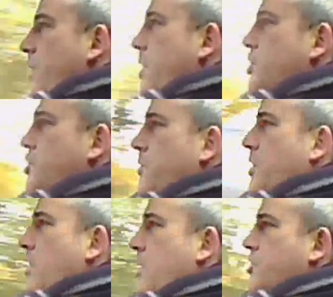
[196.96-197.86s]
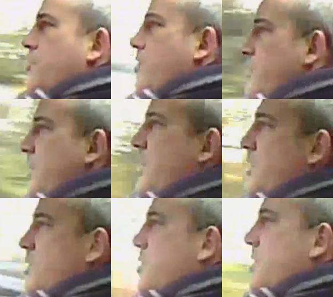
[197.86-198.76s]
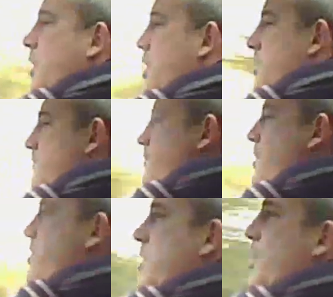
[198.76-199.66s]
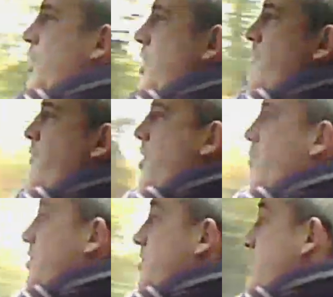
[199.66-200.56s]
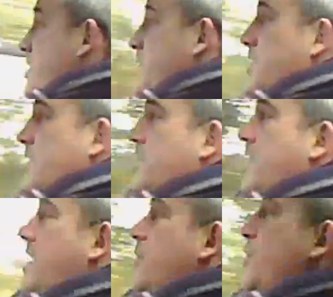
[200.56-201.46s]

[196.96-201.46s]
The instrument cluster on these is very clear, very precise. It's the standard